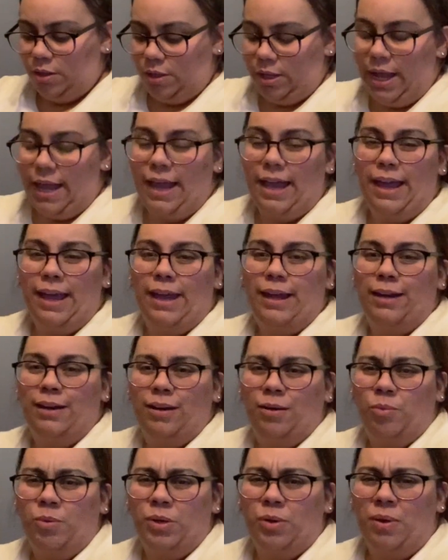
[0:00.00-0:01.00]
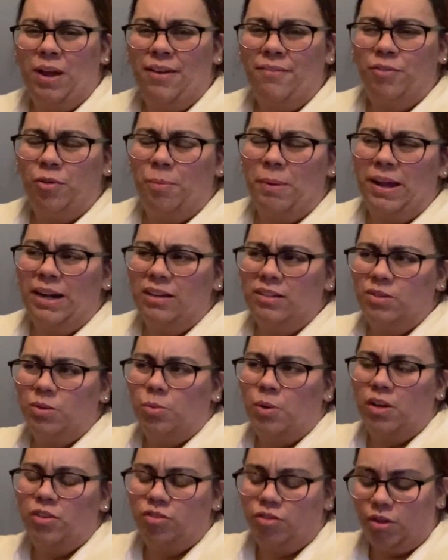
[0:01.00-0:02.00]
And we don't have nobody to
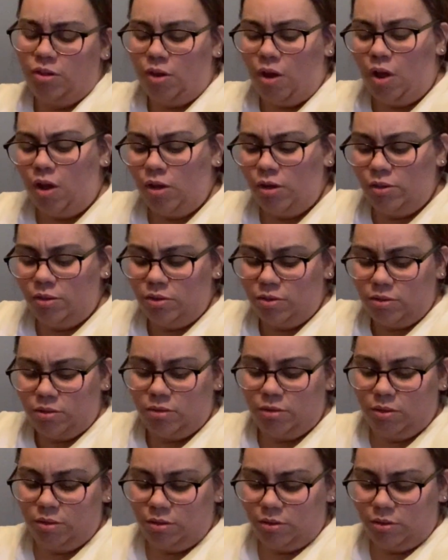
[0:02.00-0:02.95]
watch the dogs